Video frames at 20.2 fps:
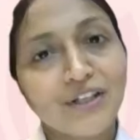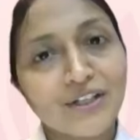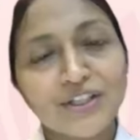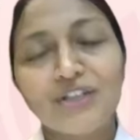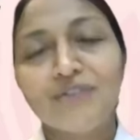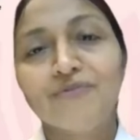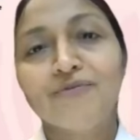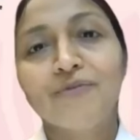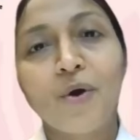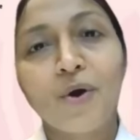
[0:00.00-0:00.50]

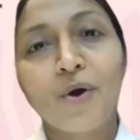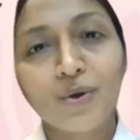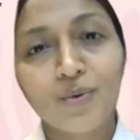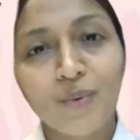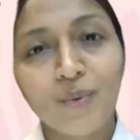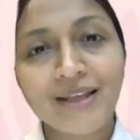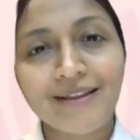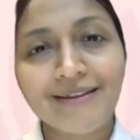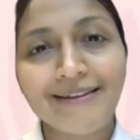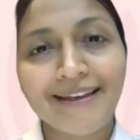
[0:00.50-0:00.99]
first of all,
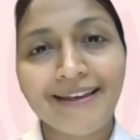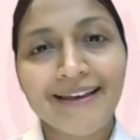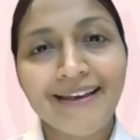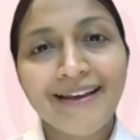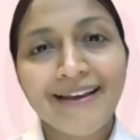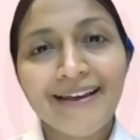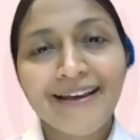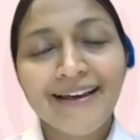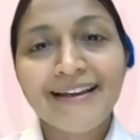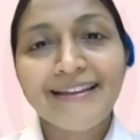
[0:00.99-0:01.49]
with
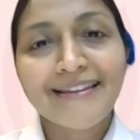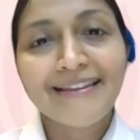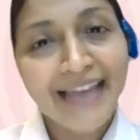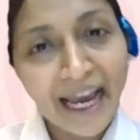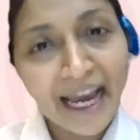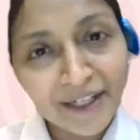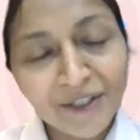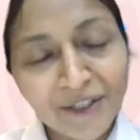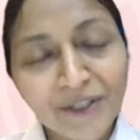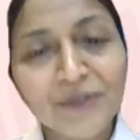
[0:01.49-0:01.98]
a
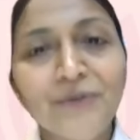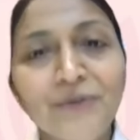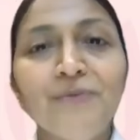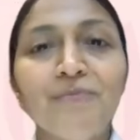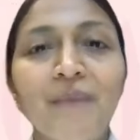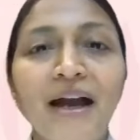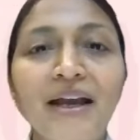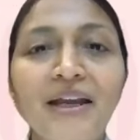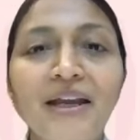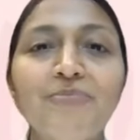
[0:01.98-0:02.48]
thank you,
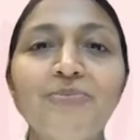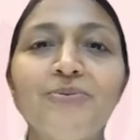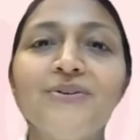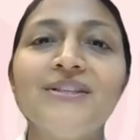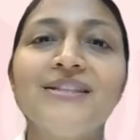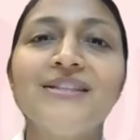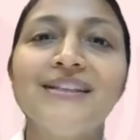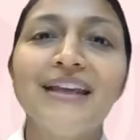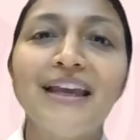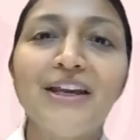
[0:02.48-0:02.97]
my
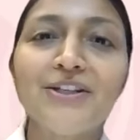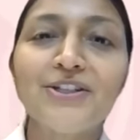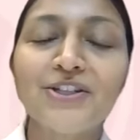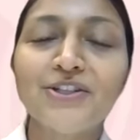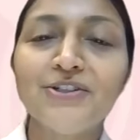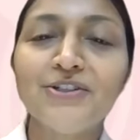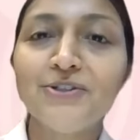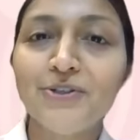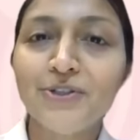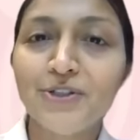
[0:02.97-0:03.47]

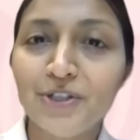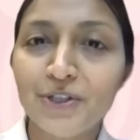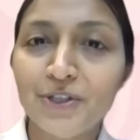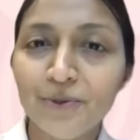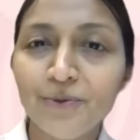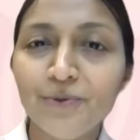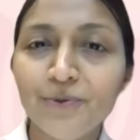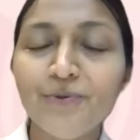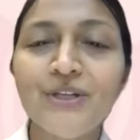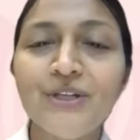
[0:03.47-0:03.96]
appreciation to
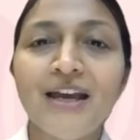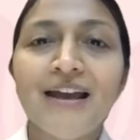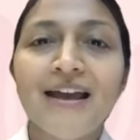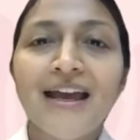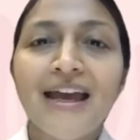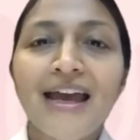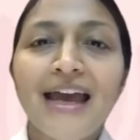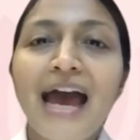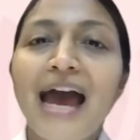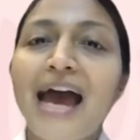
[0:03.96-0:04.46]
Jude
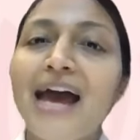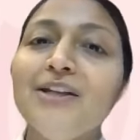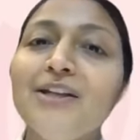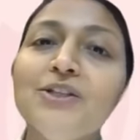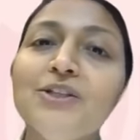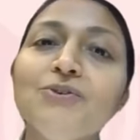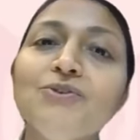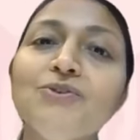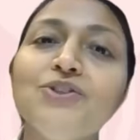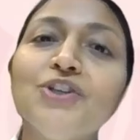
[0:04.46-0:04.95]

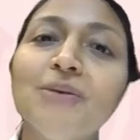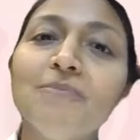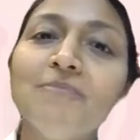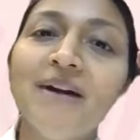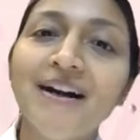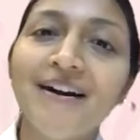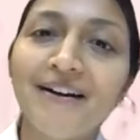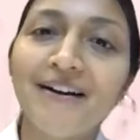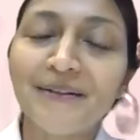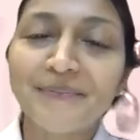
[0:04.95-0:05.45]
and to
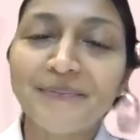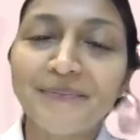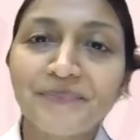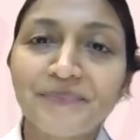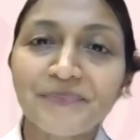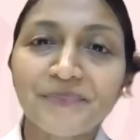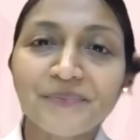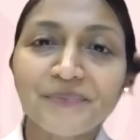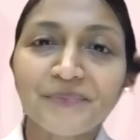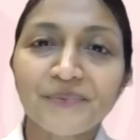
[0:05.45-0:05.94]
GYMHA
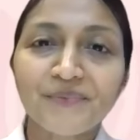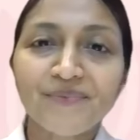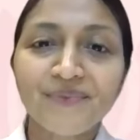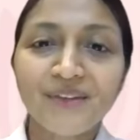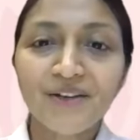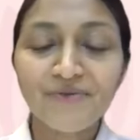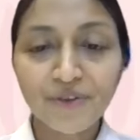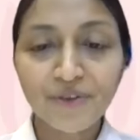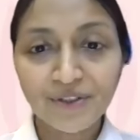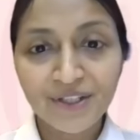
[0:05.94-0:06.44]

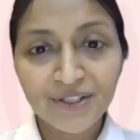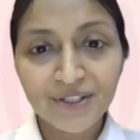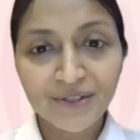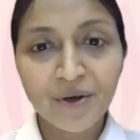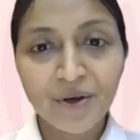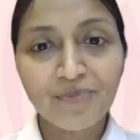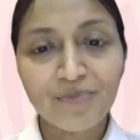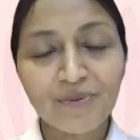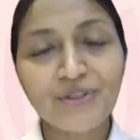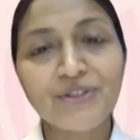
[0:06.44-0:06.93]
for this
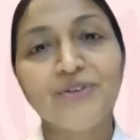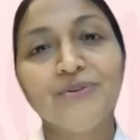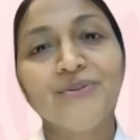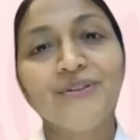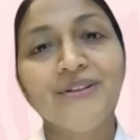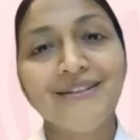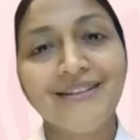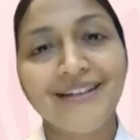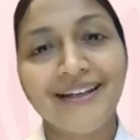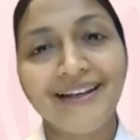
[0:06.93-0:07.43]

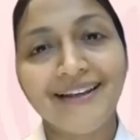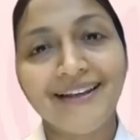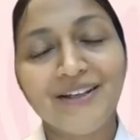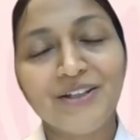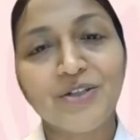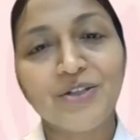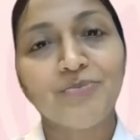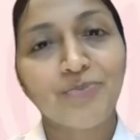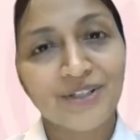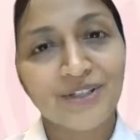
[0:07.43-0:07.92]
opportunity
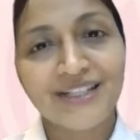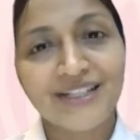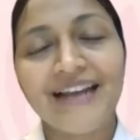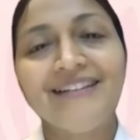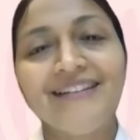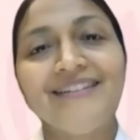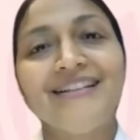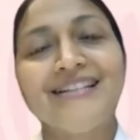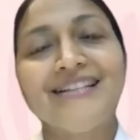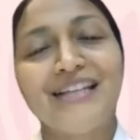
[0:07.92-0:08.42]
to
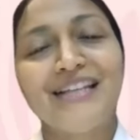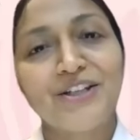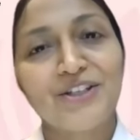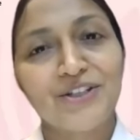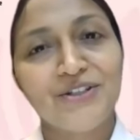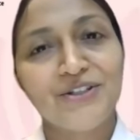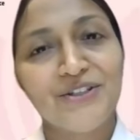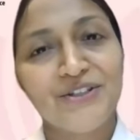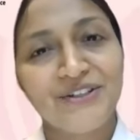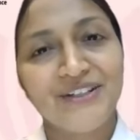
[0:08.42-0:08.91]
present the
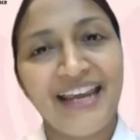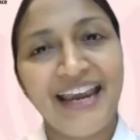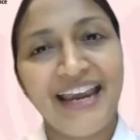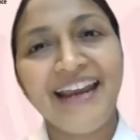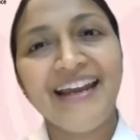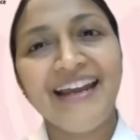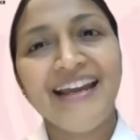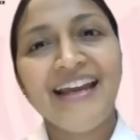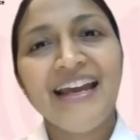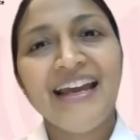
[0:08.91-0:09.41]
session
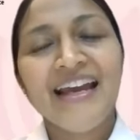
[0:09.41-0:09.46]
today.